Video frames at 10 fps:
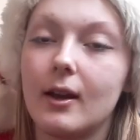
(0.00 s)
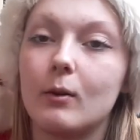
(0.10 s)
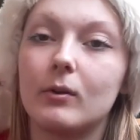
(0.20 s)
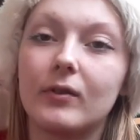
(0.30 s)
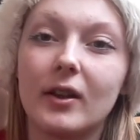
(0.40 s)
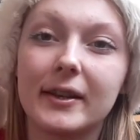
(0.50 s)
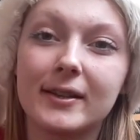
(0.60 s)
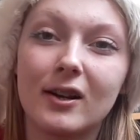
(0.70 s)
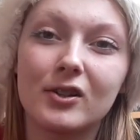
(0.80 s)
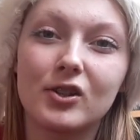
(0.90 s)
We've got this
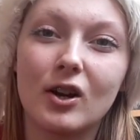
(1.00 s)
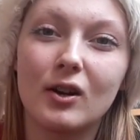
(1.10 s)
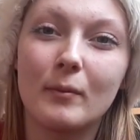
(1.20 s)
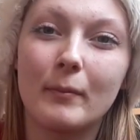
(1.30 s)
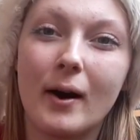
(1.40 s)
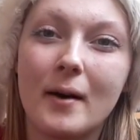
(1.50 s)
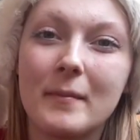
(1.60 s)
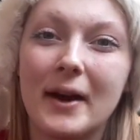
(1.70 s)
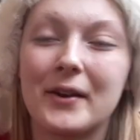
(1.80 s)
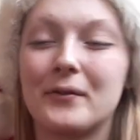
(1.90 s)
hot chocolate balm,
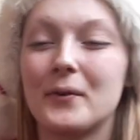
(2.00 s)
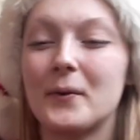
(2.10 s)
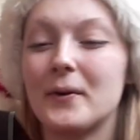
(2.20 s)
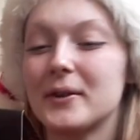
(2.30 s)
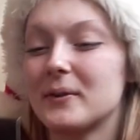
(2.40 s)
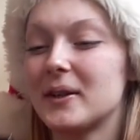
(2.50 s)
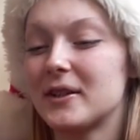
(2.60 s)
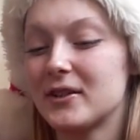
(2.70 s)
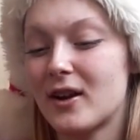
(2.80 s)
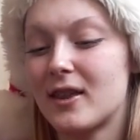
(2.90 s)
and I've always wanted
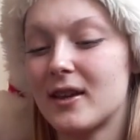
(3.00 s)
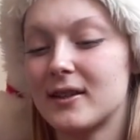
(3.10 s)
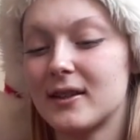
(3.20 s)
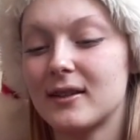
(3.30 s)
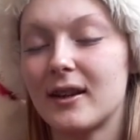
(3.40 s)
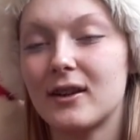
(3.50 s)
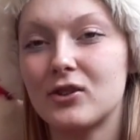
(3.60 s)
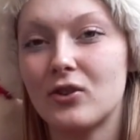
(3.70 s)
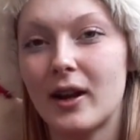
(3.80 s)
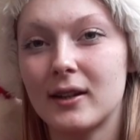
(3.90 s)
to try this. It's like a
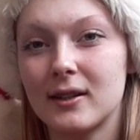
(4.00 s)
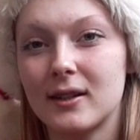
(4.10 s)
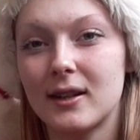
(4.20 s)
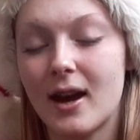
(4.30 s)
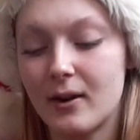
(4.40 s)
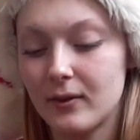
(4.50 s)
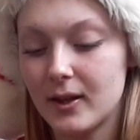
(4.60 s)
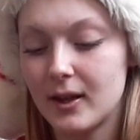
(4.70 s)
trend now,